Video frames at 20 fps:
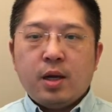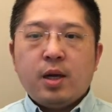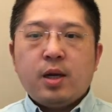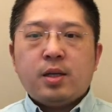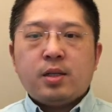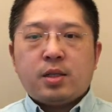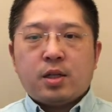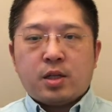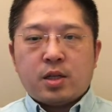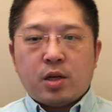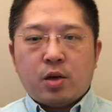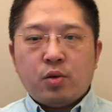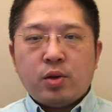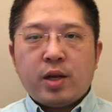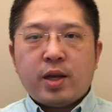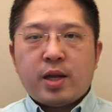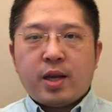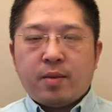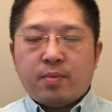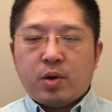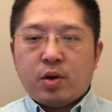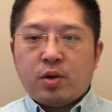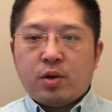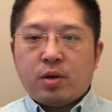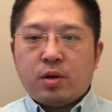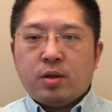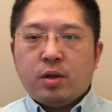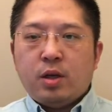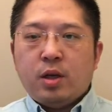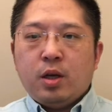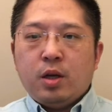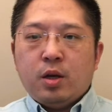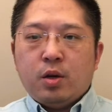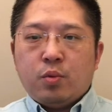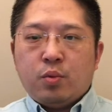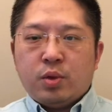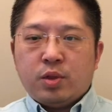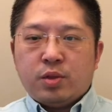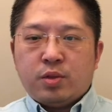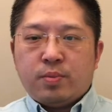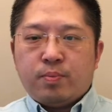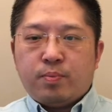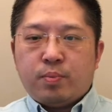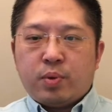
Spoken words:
the Kodak camera was